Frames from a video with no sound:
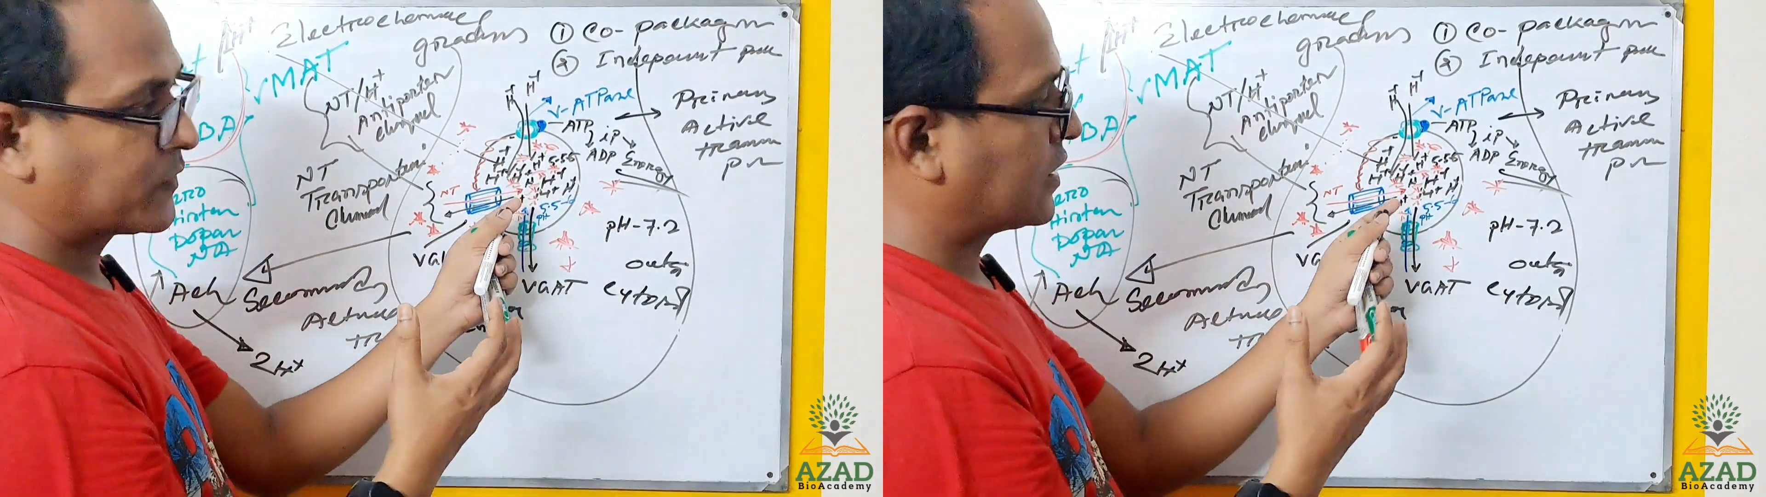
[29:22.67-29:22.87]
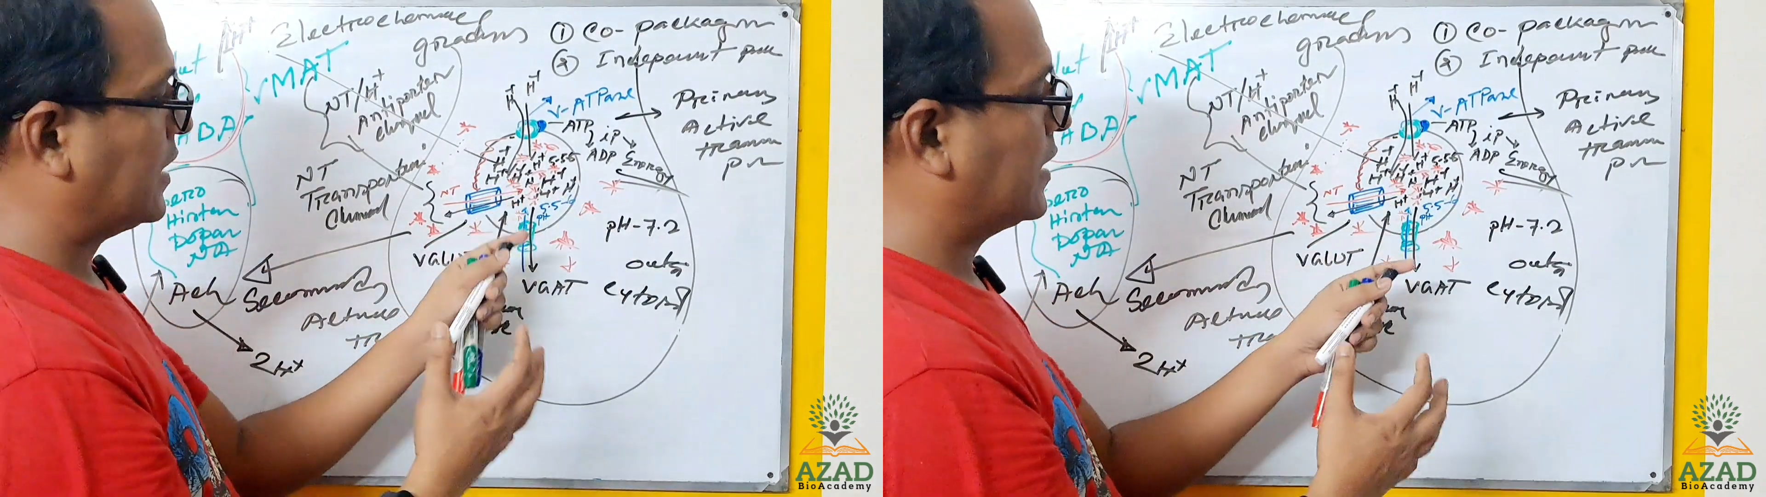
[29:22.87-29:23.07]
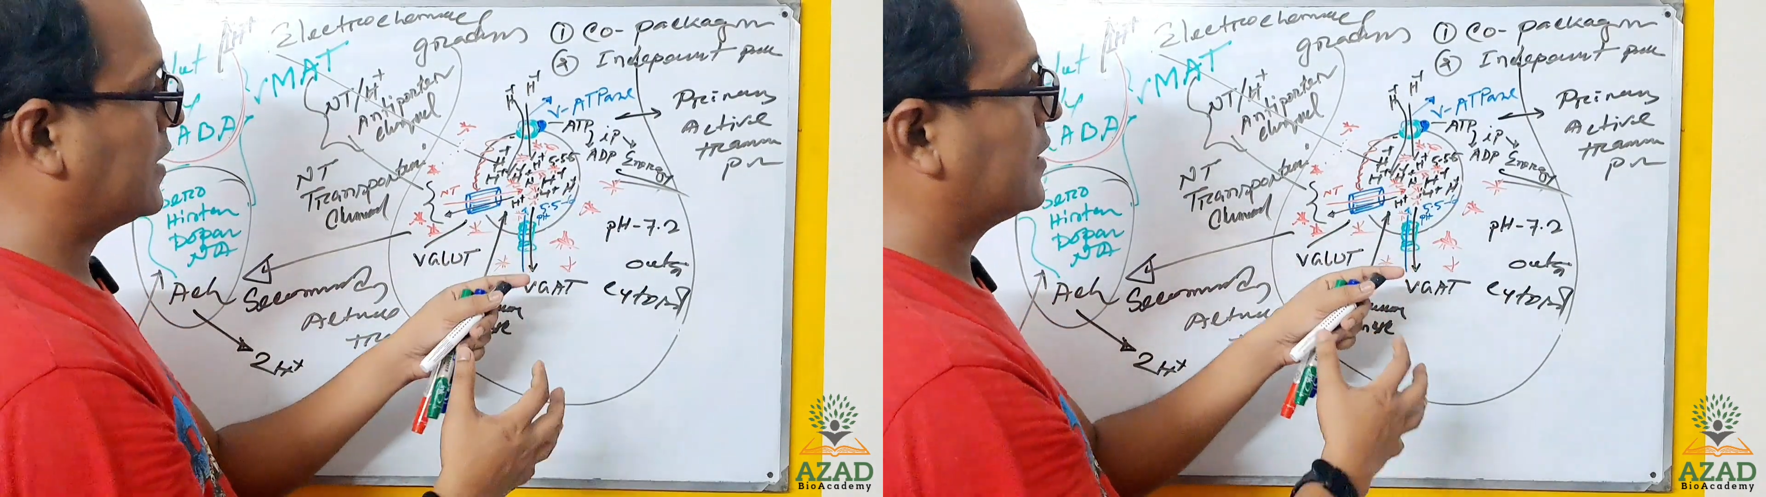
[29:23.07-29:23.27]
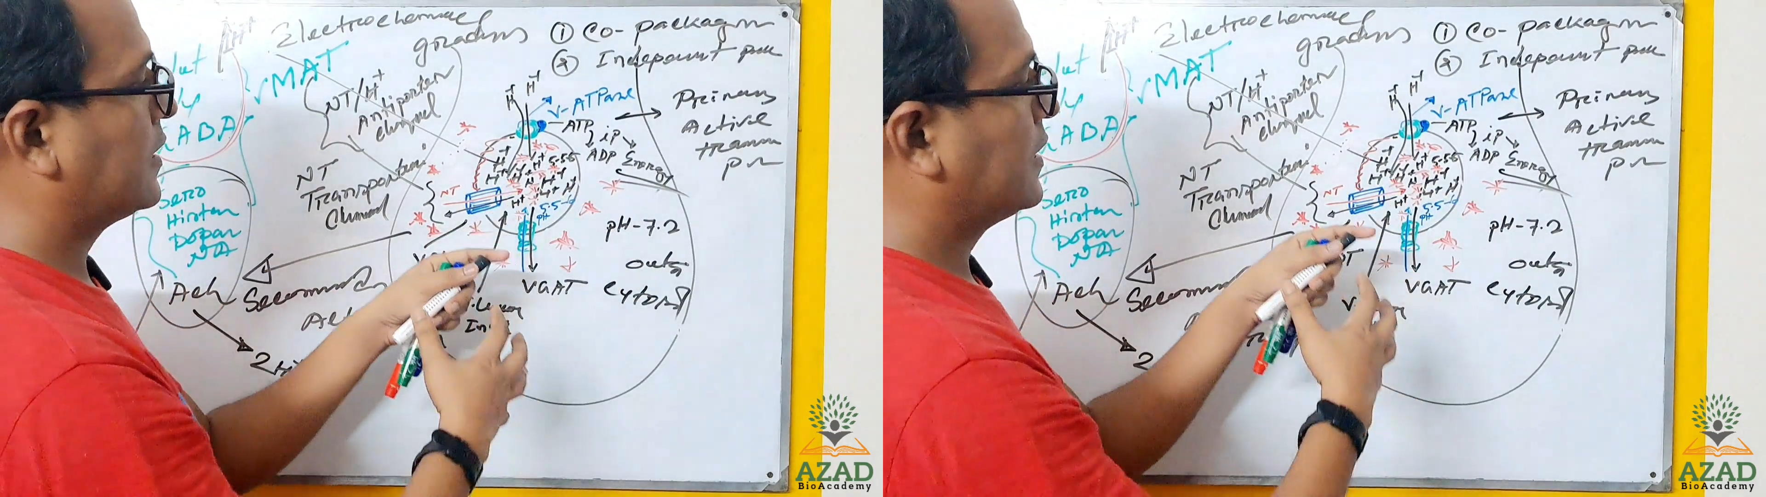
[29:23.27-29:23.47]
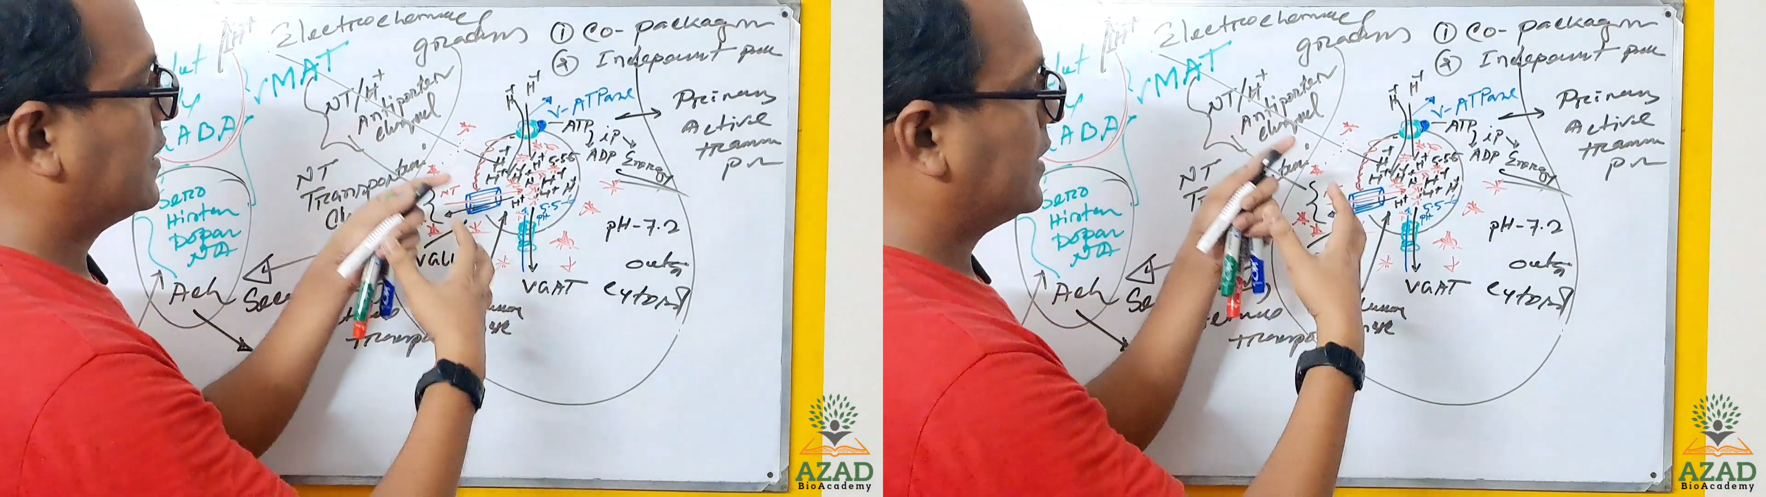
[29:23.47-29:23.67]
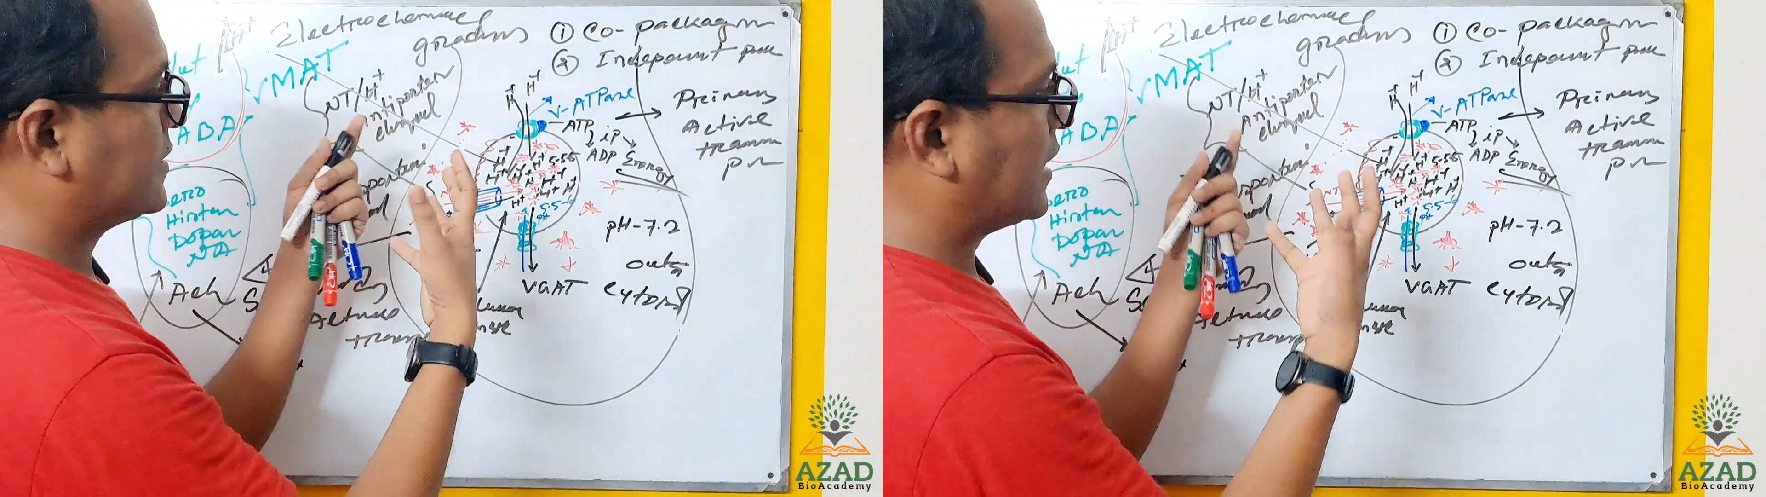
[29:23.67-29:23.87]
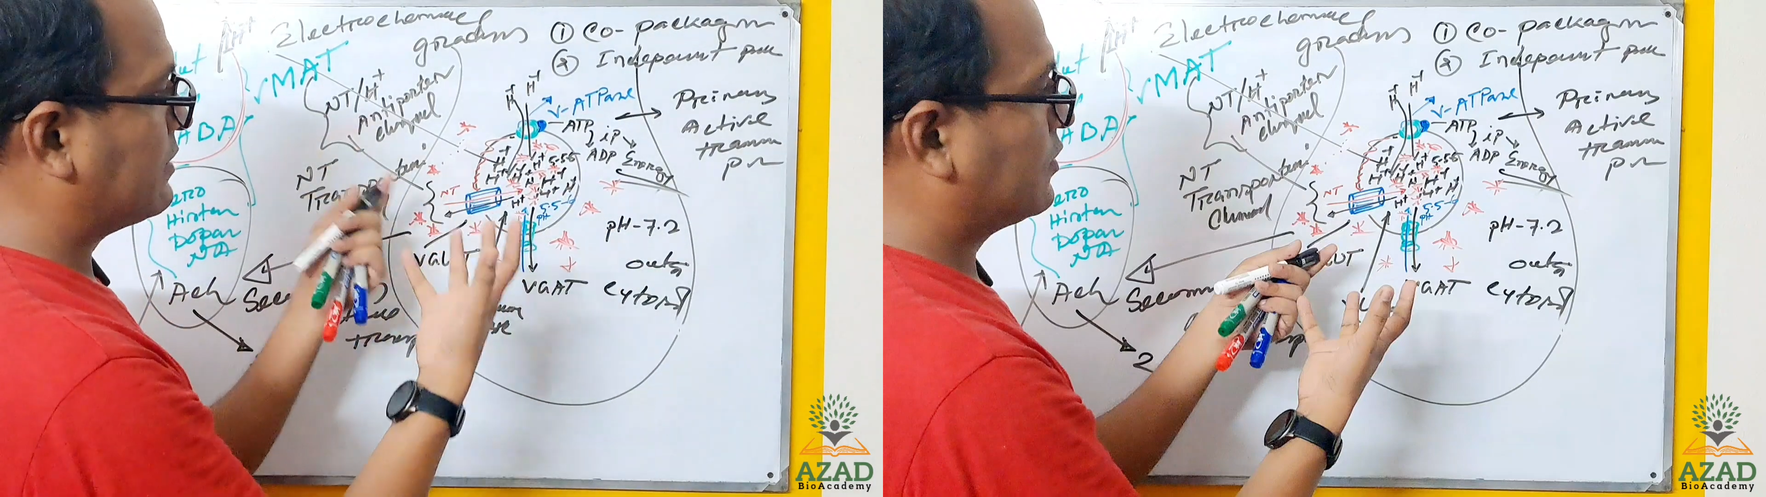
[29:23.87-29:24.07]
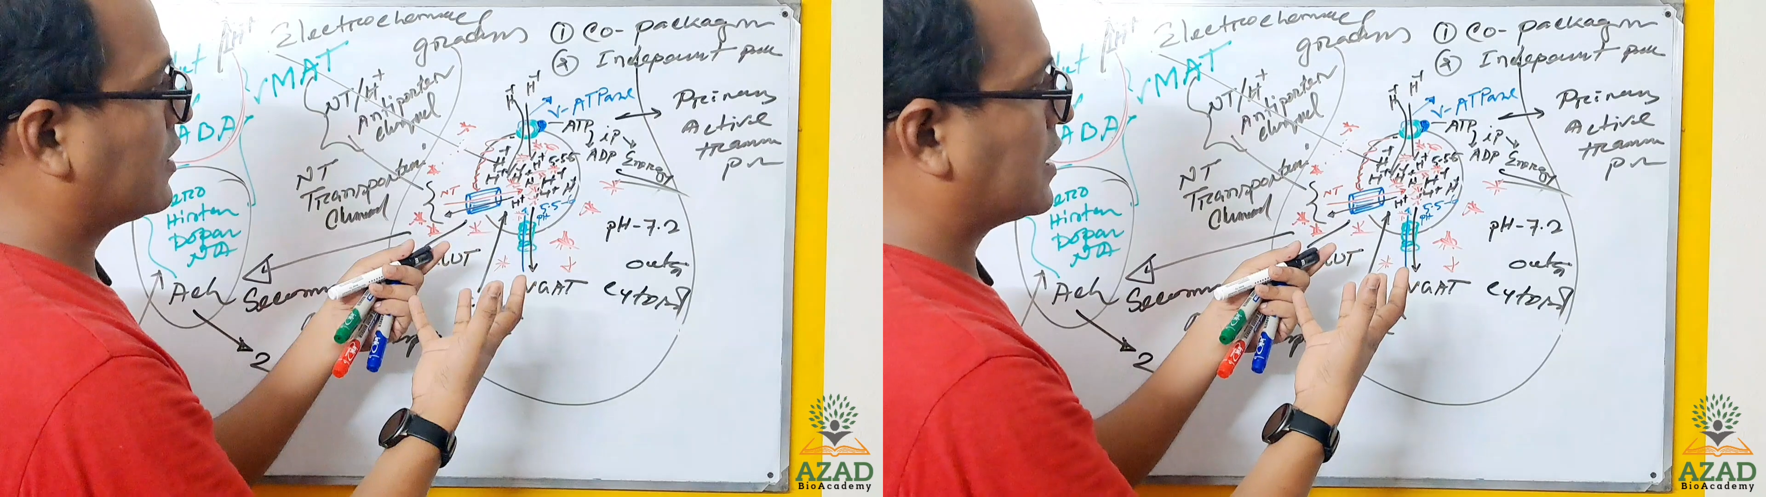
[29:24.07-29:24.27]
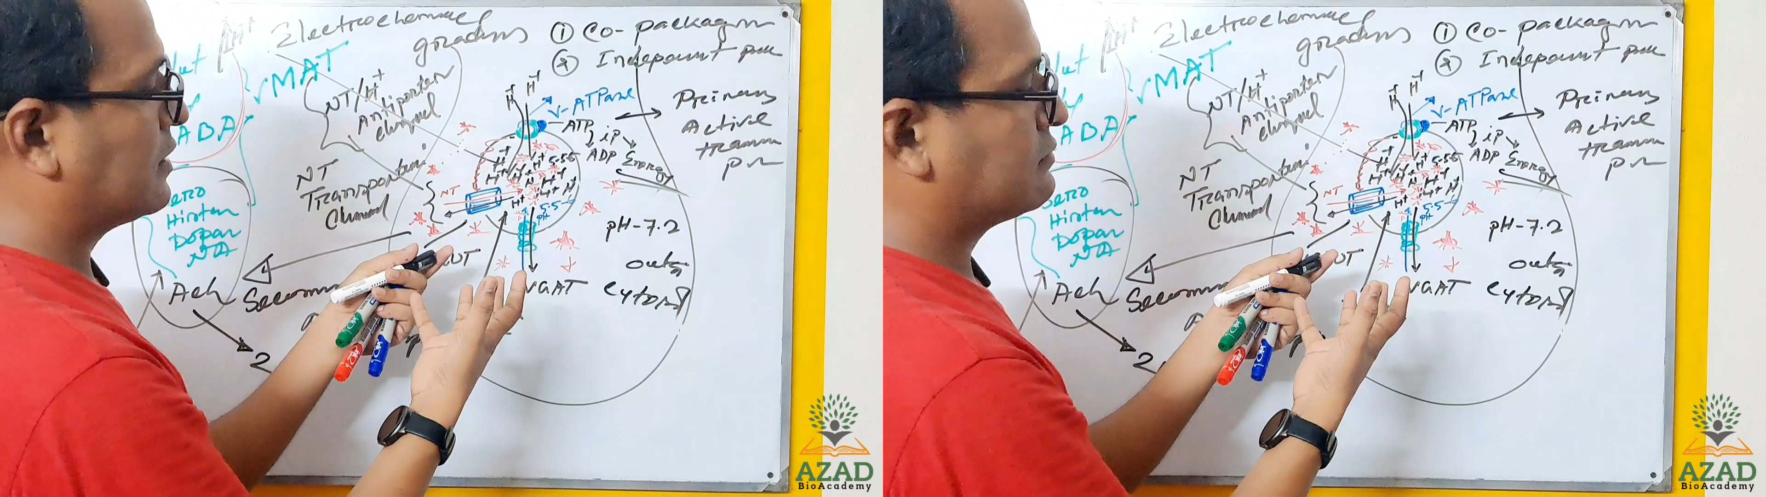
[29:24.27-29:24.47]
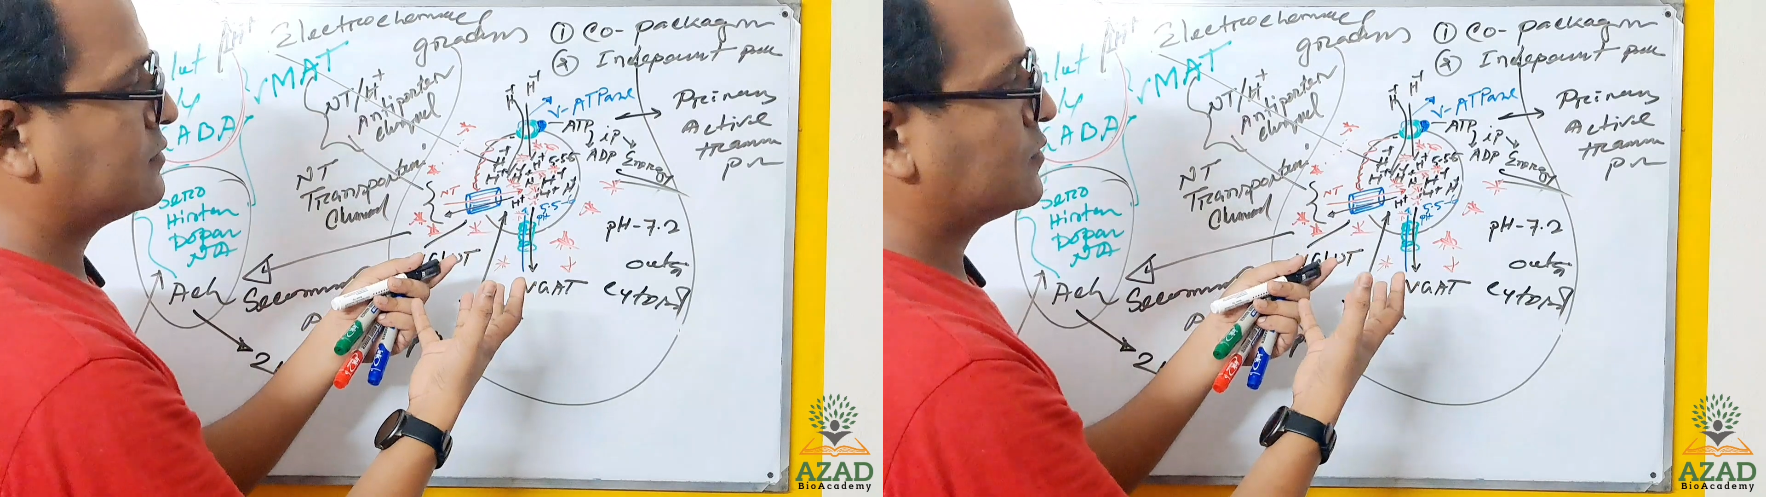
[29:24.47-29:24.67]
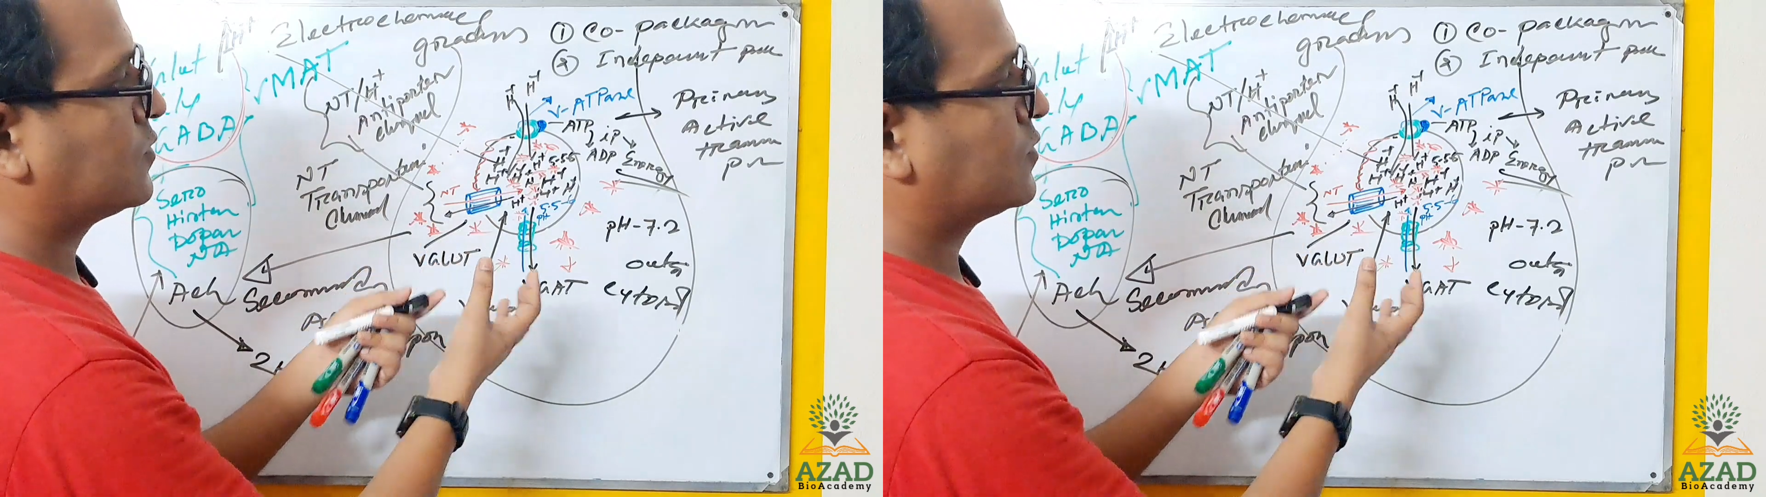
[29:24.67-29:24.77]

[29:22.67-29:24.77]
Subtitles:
and a time will come